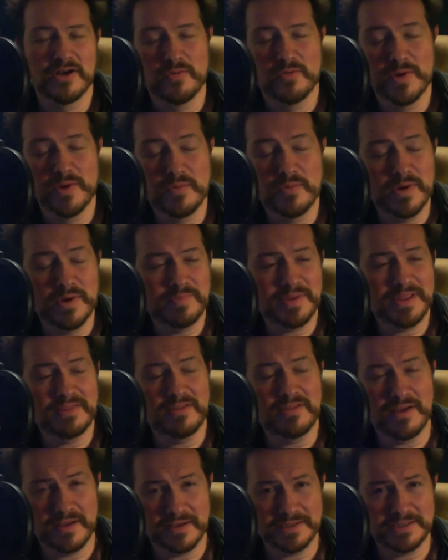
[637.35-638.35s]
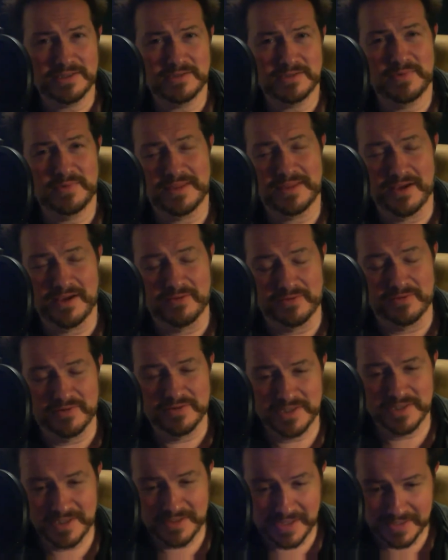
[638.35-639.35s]
We would be lost without her.
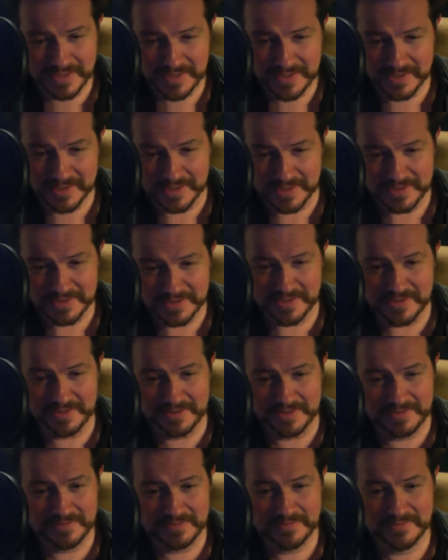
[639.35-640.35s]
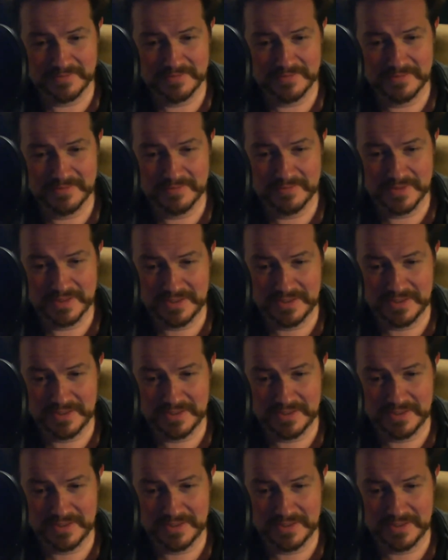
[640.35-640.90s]
See, that's a nice thing. Right?